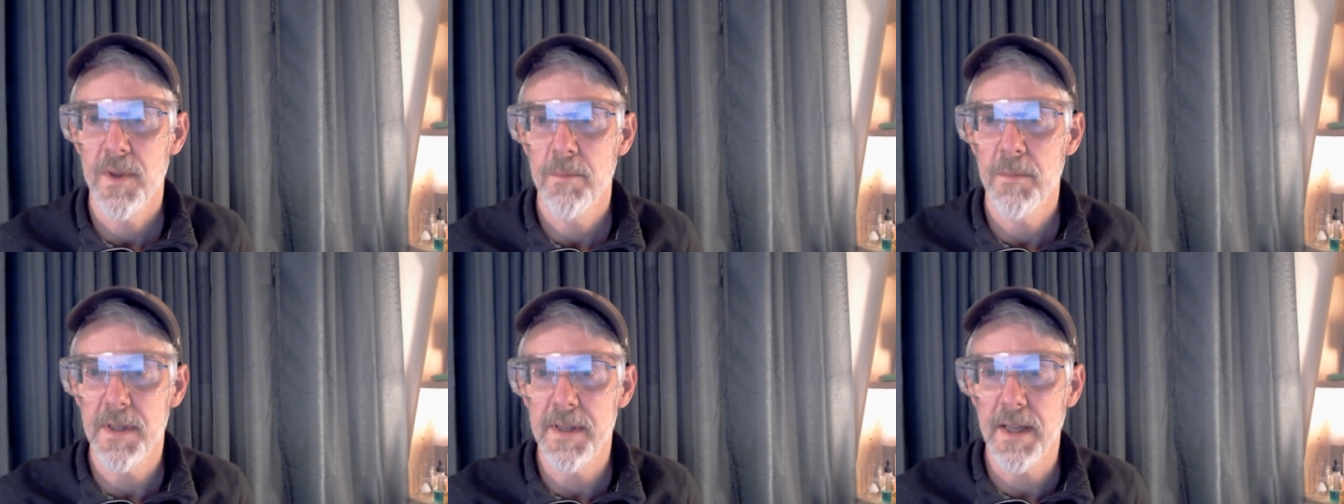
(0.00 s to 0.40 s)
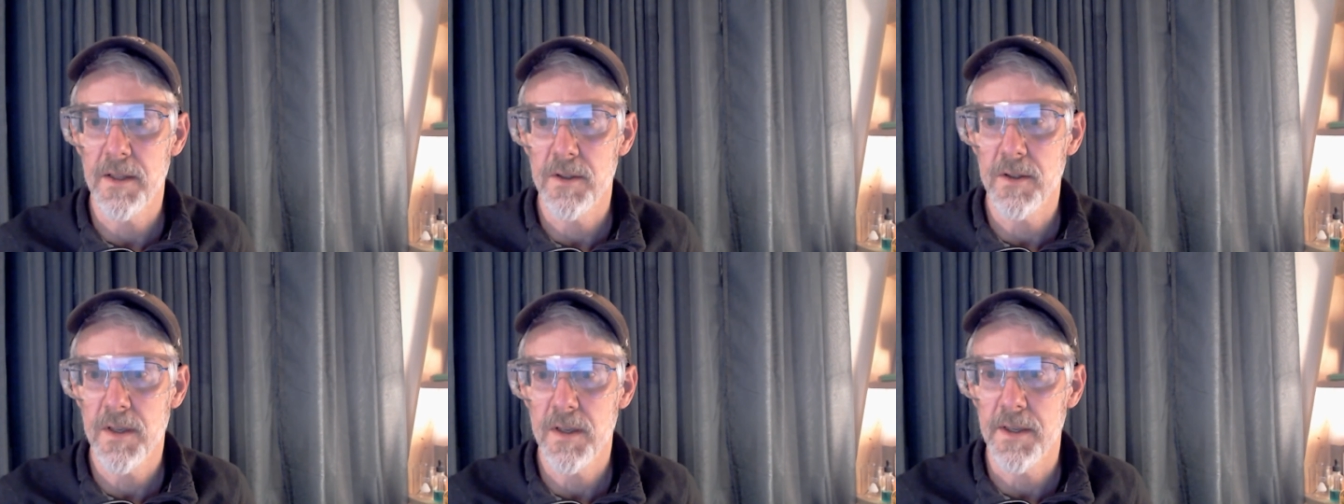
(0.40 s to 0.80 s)
Make that a
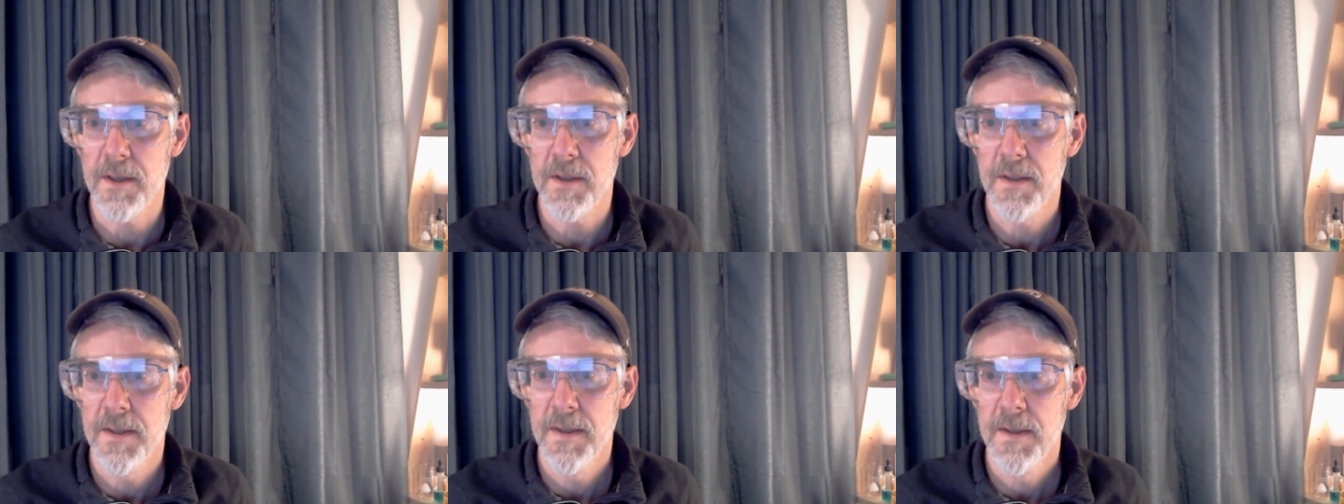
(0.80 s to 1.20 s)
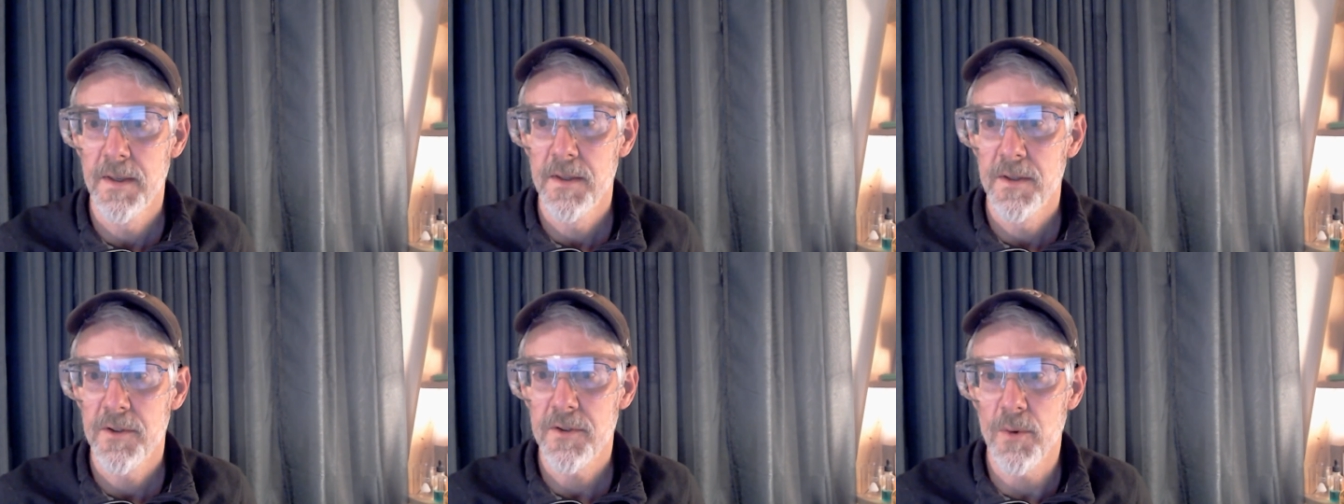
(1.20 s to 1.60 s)
little clearer.
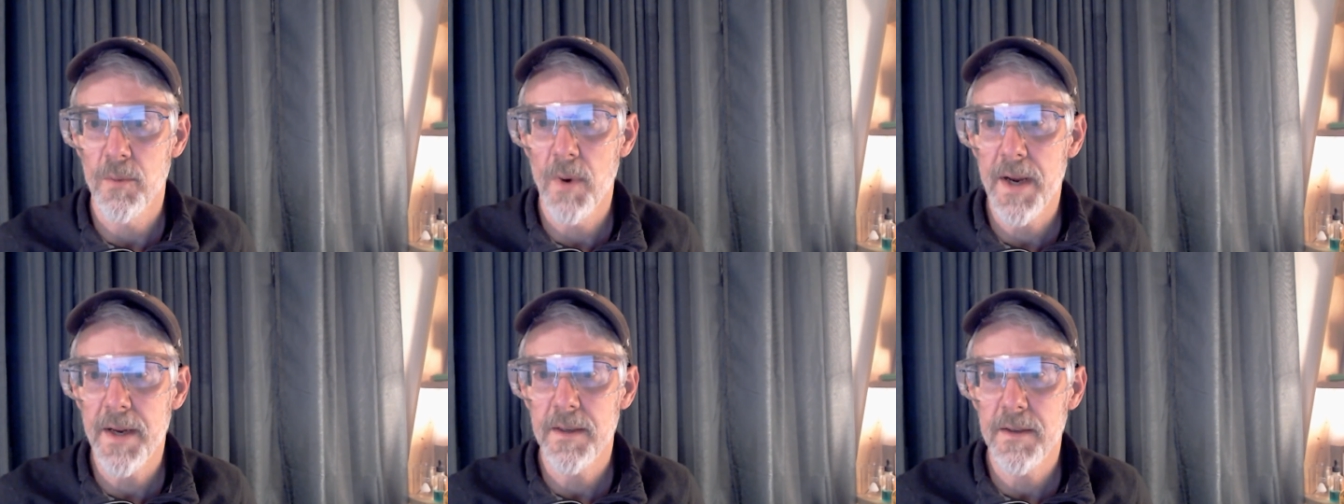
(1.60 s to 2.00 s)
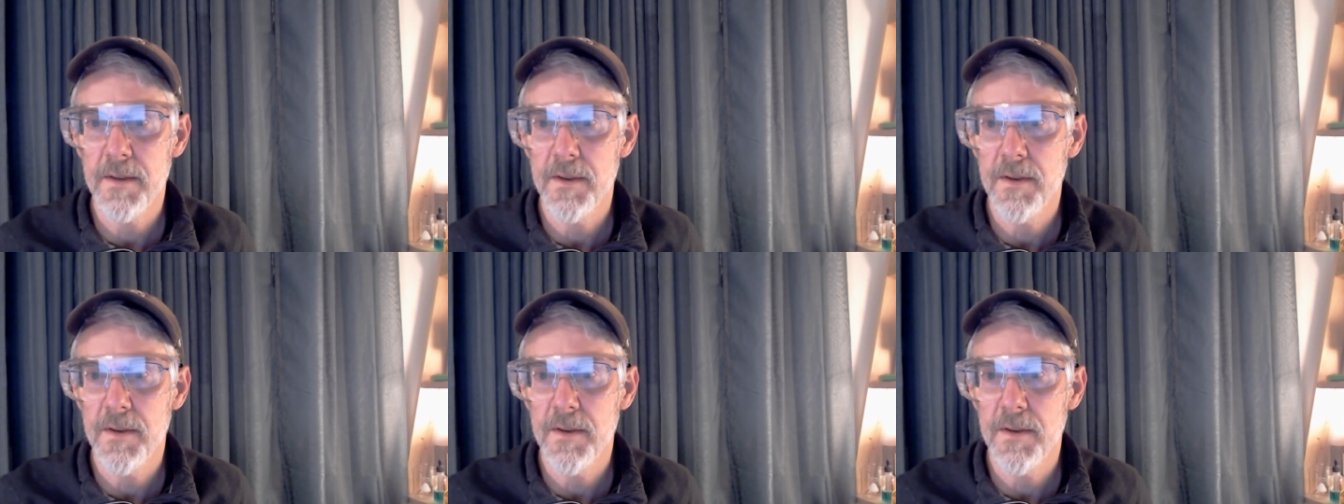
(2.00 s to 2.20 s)
So right,